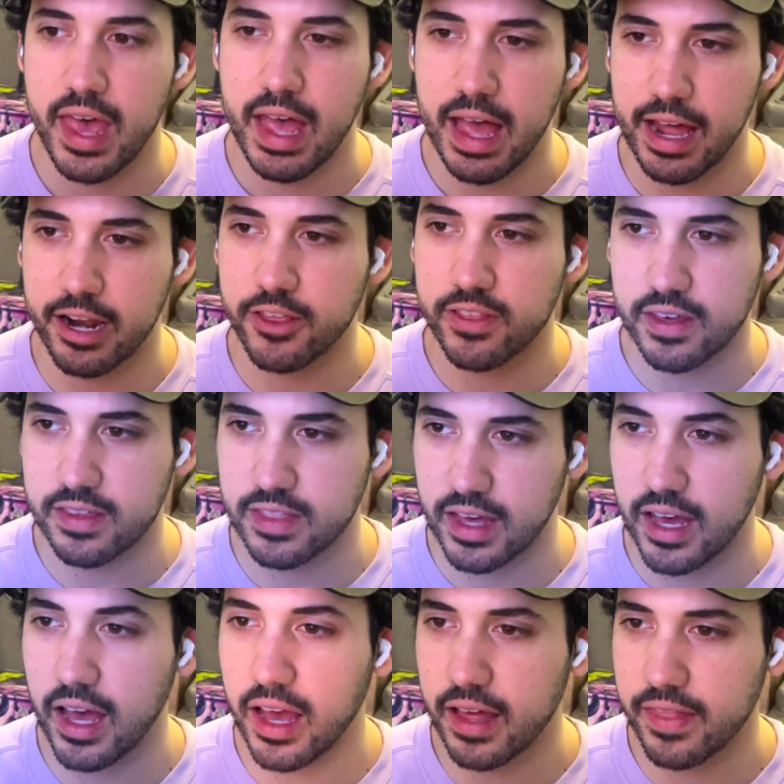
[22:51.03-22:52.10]
anything
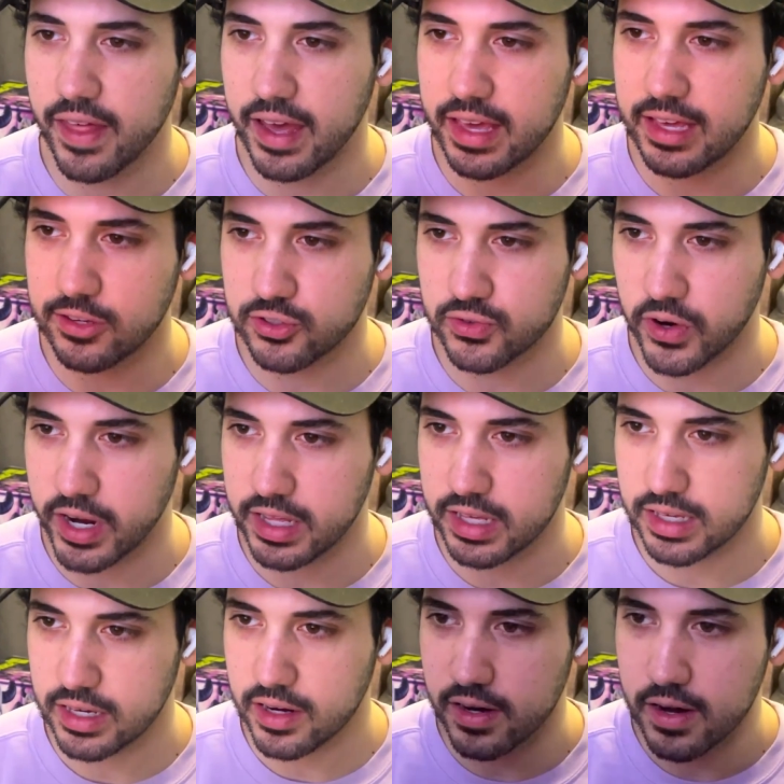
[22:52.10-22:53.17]
that he's writing
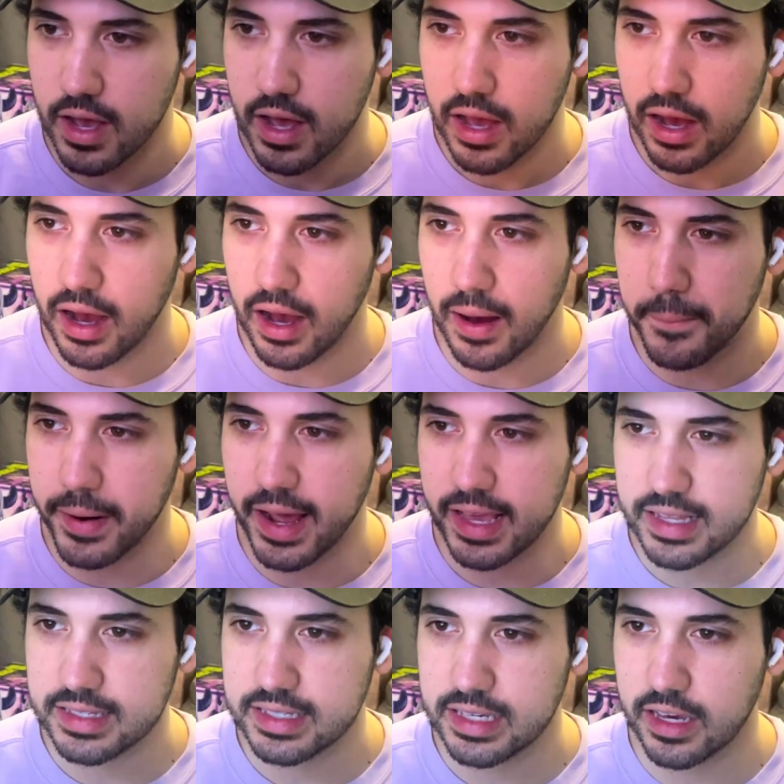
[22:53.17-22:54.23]
here, but I
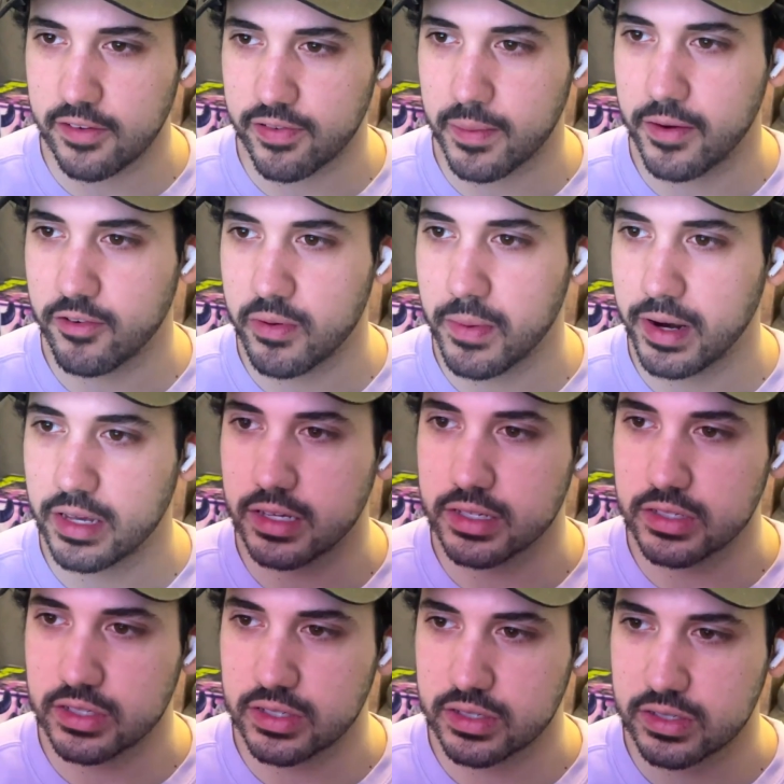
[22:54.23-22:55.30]
can see it from
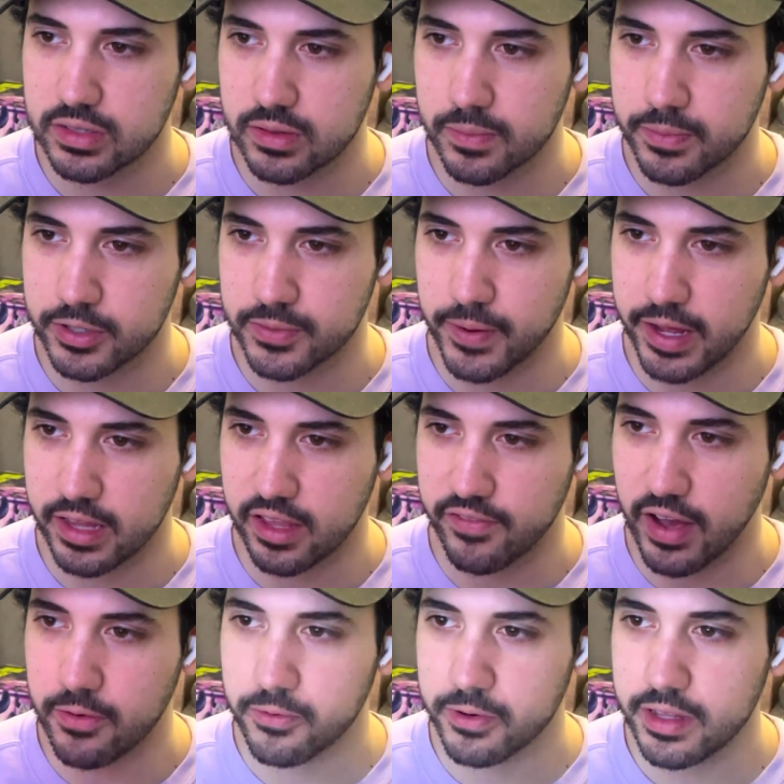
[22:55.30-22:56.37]
everybody's perspective.
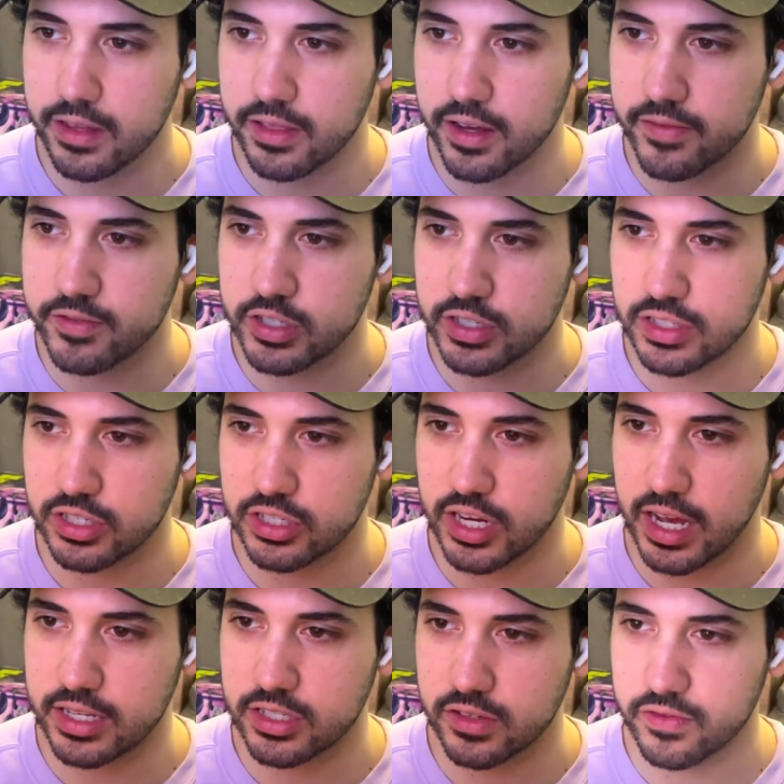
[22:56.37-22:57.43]
I really love just the
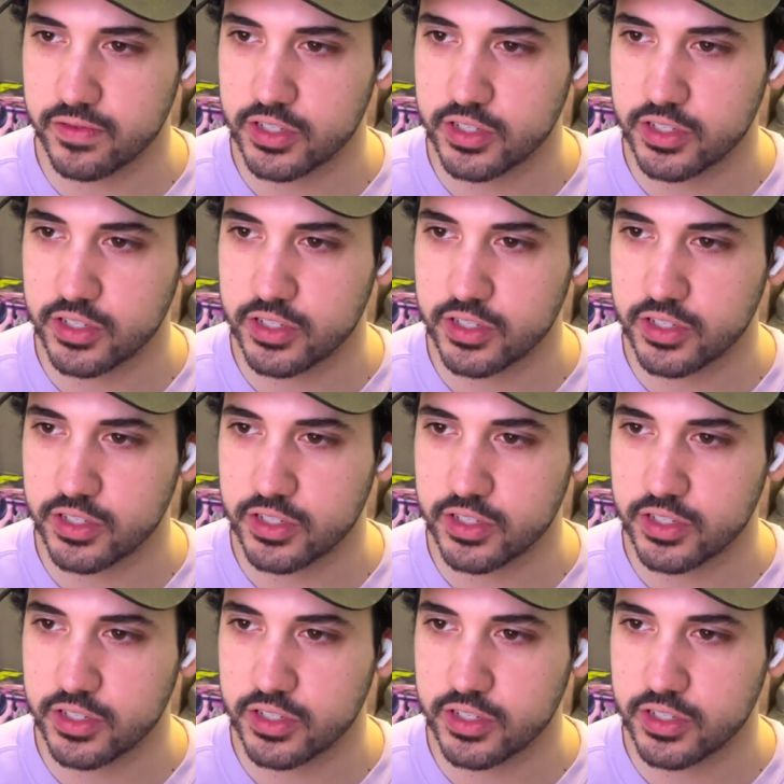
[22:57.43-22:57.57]
shots of